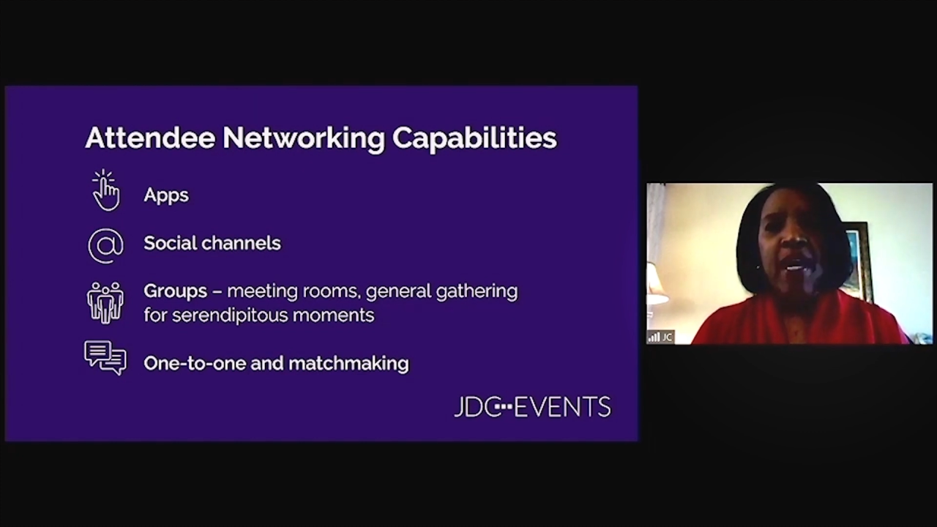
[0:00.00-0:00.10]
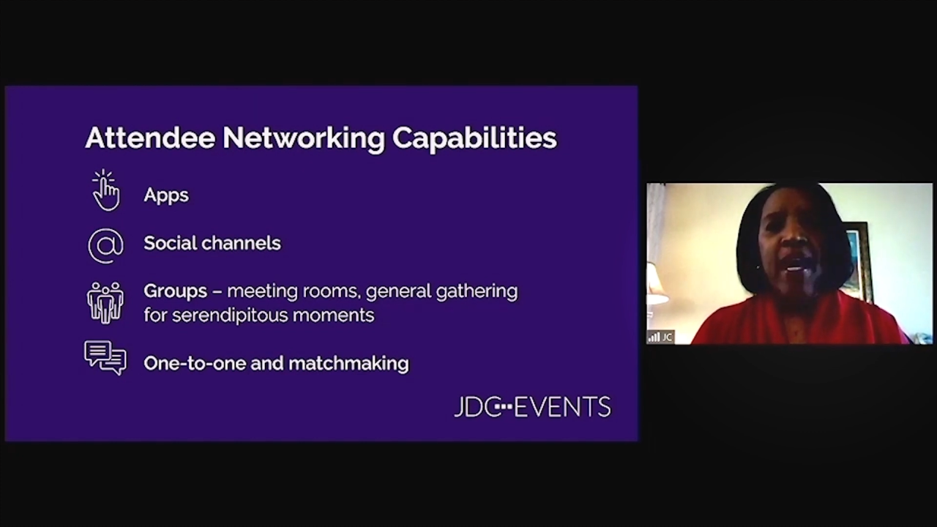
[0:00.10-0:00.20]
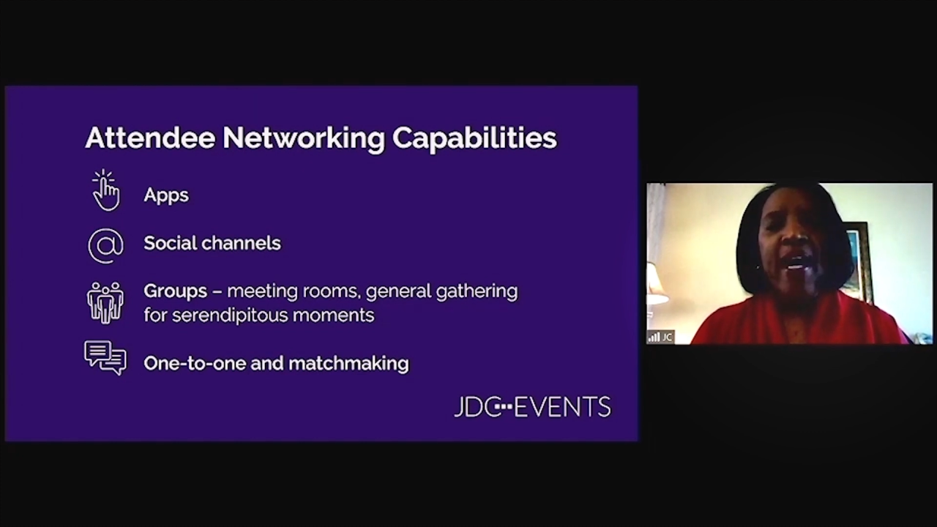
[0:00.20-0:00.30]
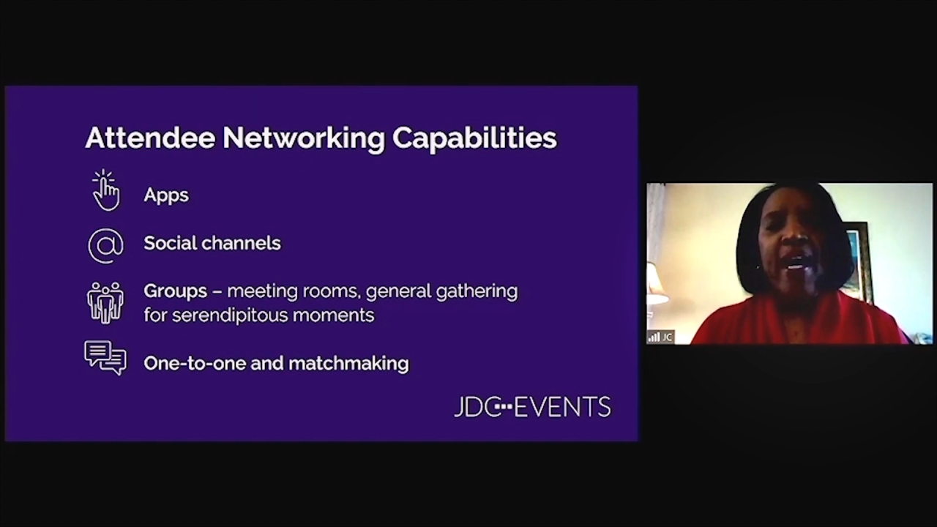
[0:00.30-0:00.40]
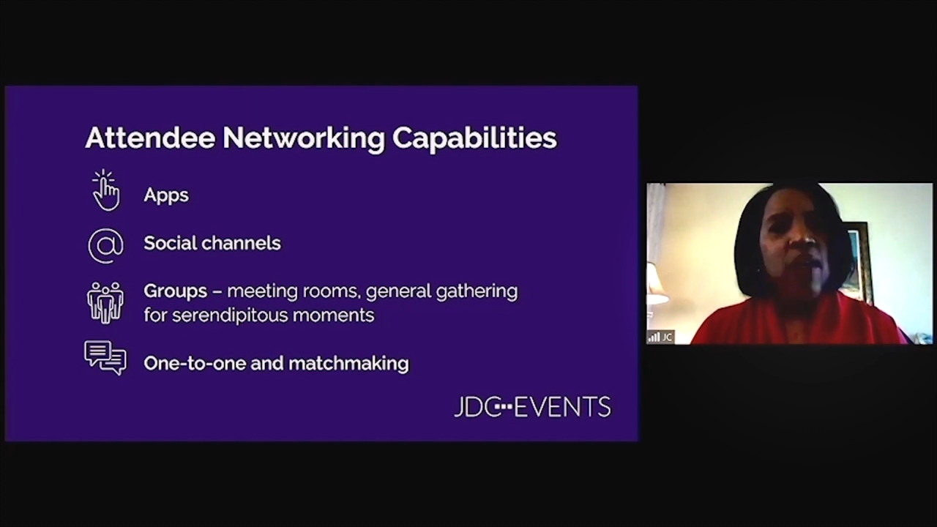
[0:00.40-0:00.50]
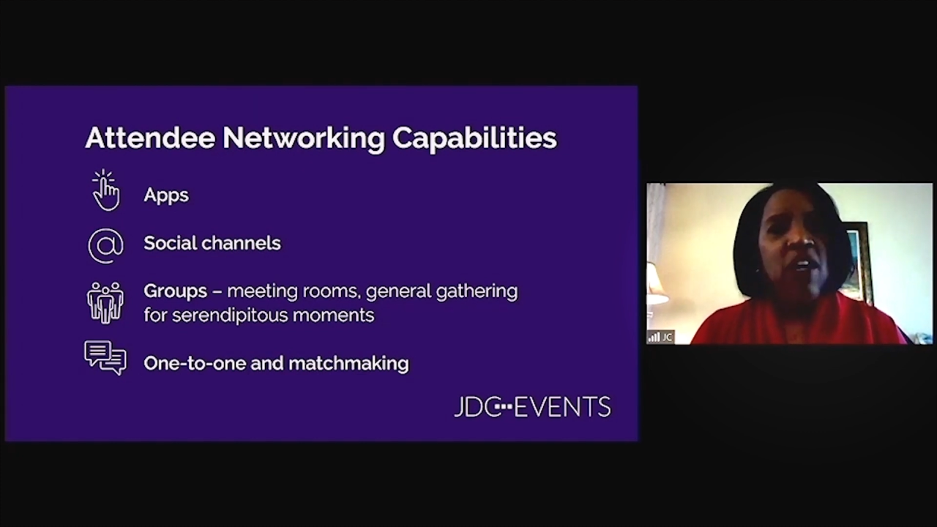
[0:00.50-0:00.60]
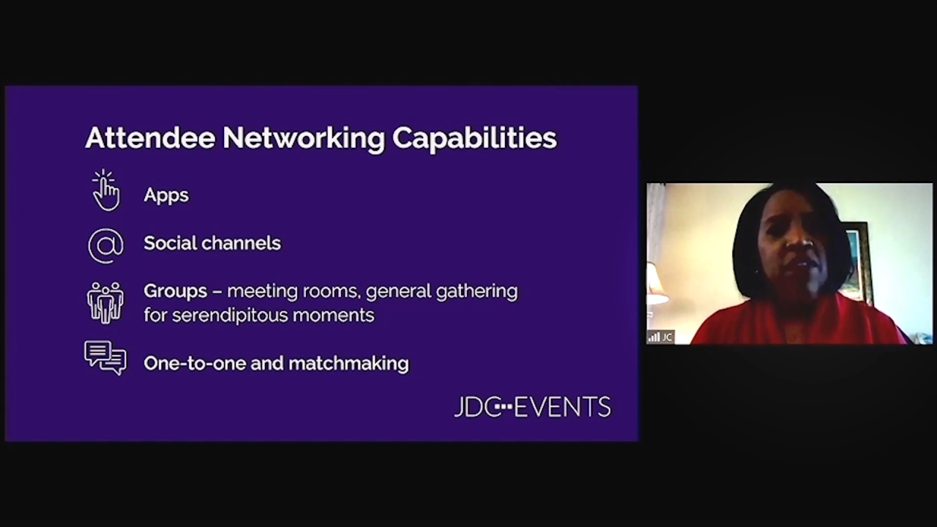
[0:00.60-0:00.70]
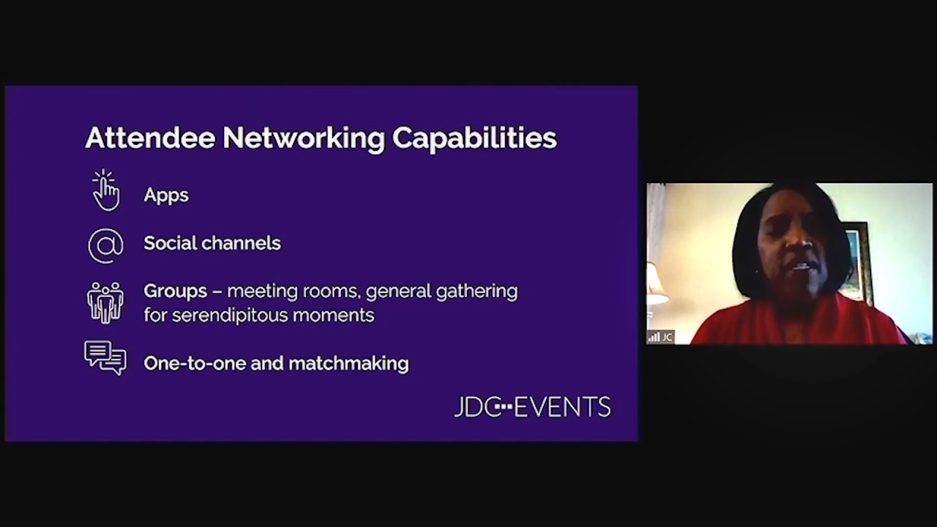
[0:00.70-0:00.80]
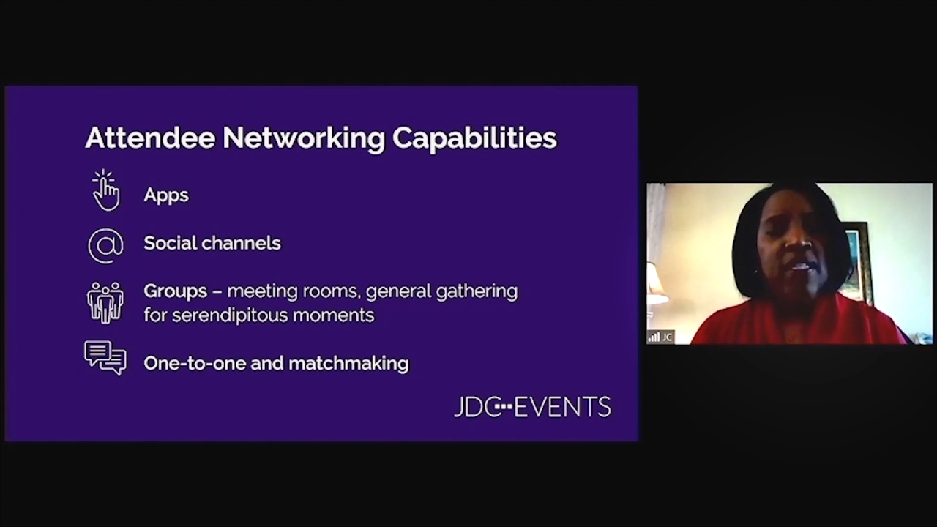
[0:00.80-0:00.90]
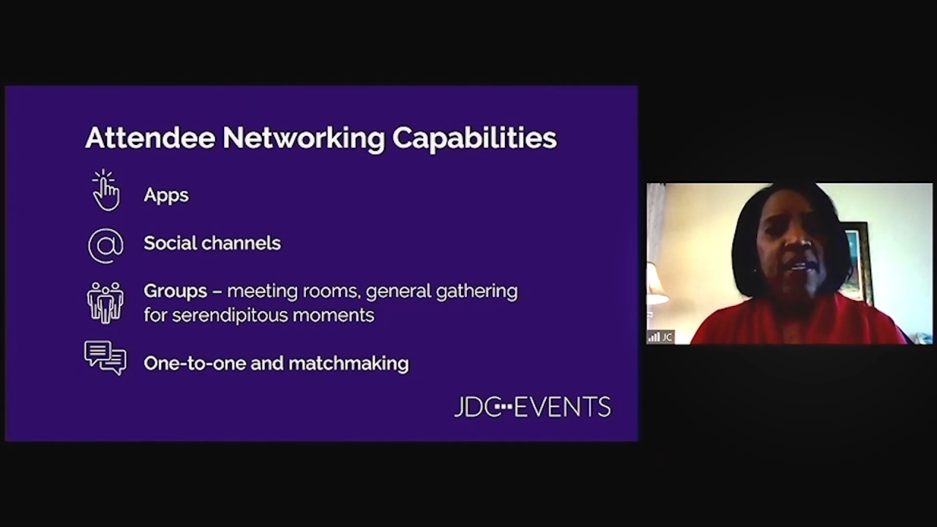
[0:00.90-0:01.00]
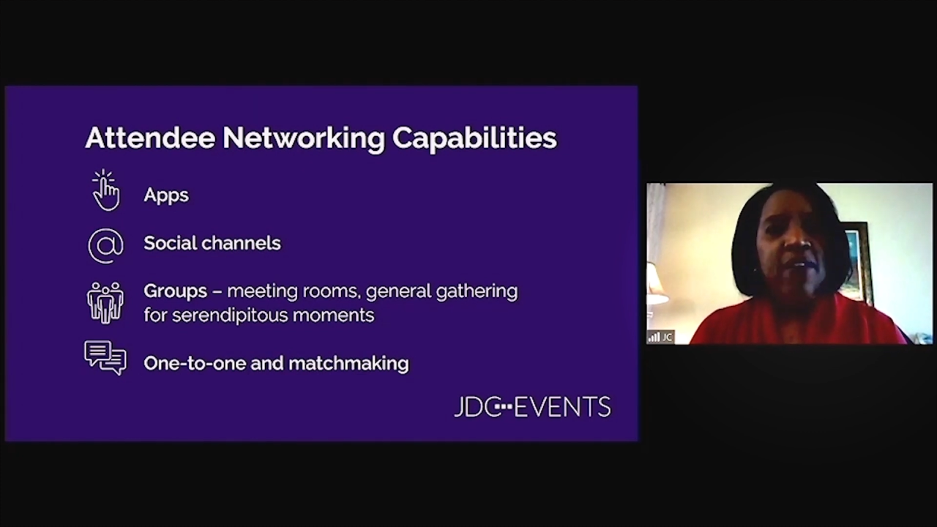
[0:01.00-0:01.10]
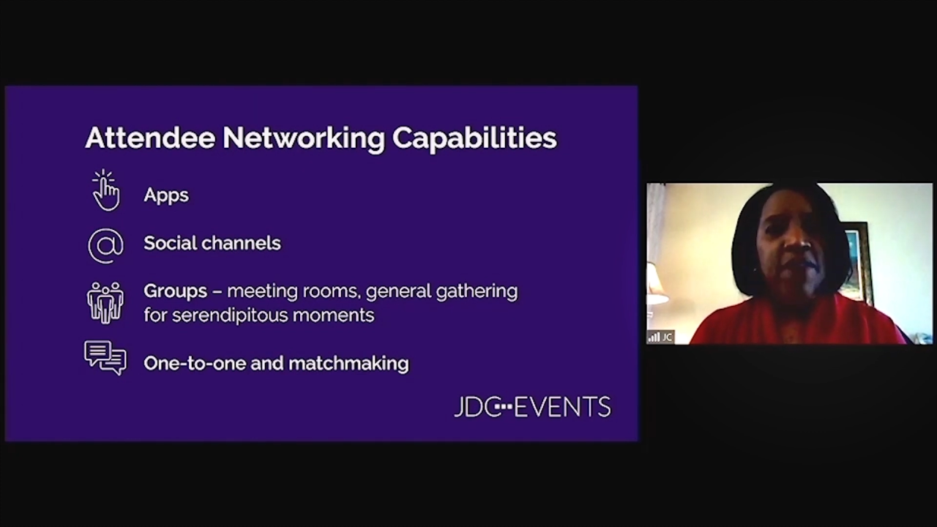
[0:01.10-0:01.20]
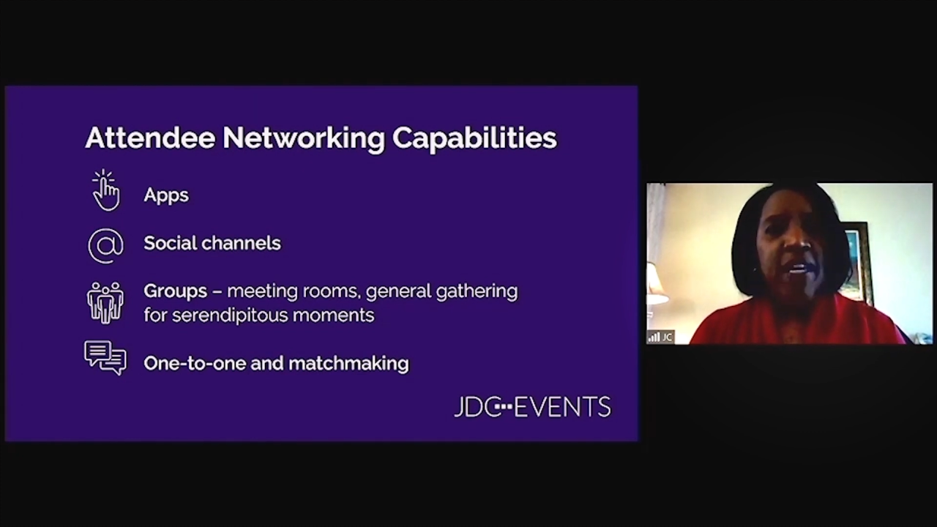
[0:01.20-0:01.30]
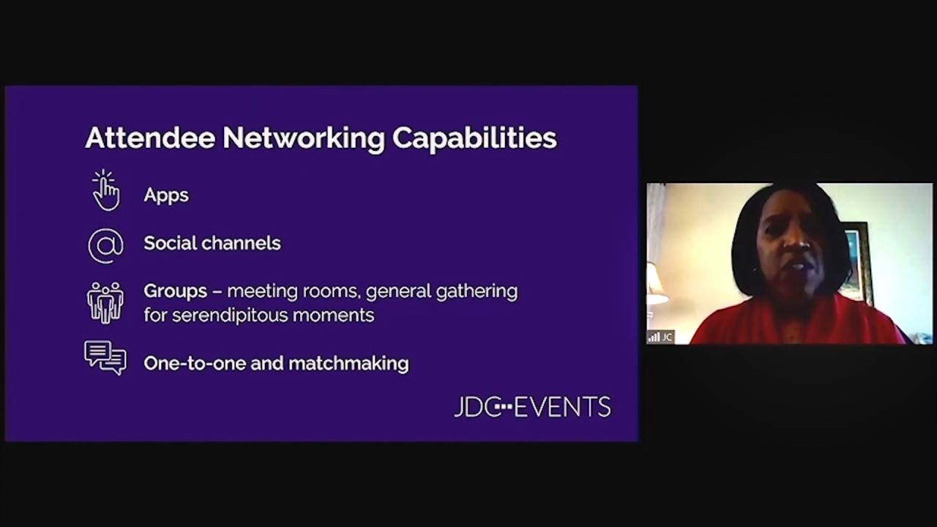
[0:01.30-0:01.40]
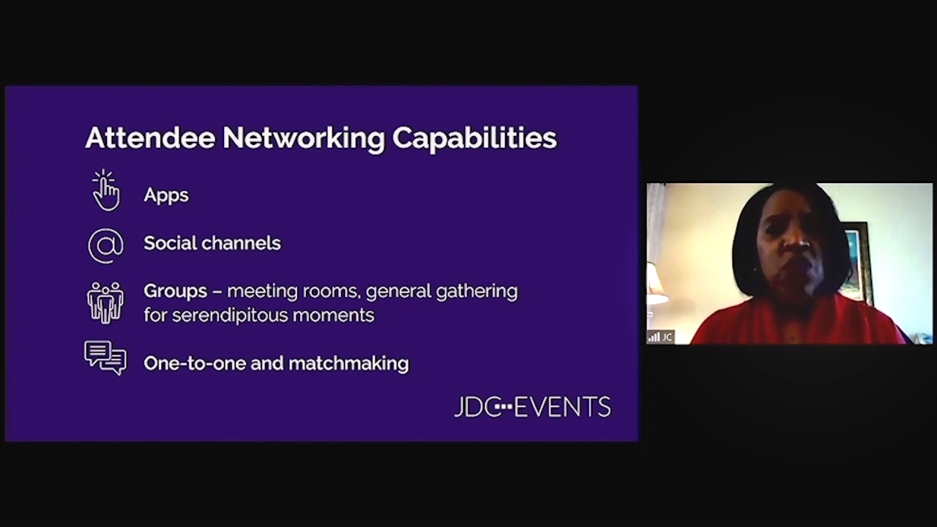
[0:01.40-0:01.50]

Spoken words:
I often attend events